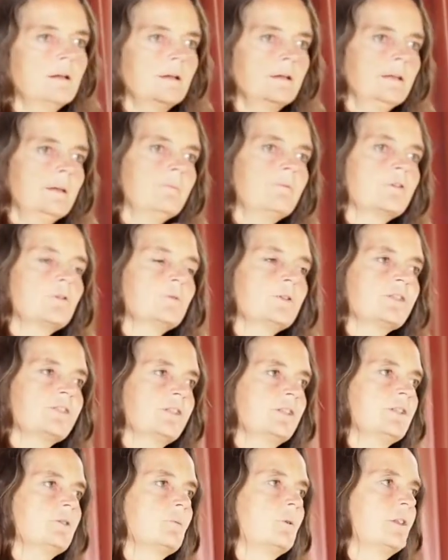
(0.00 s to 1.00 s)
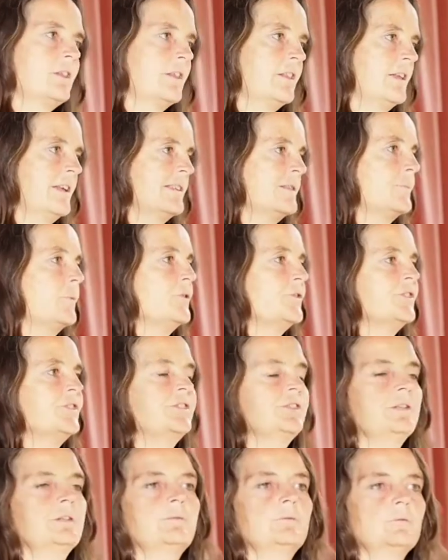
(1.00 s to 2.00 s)
influences, whether that's
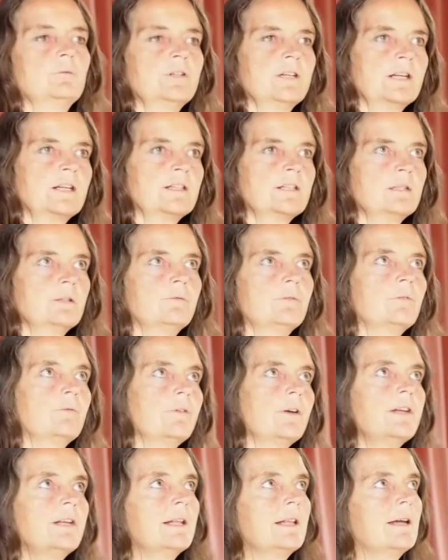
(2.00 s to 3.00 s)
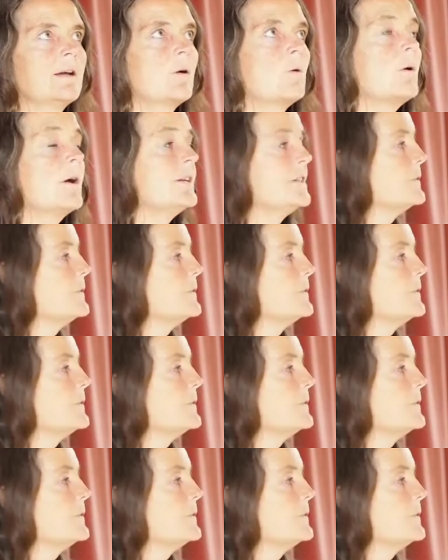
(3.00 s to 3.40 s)
positive or negative, and finding that quite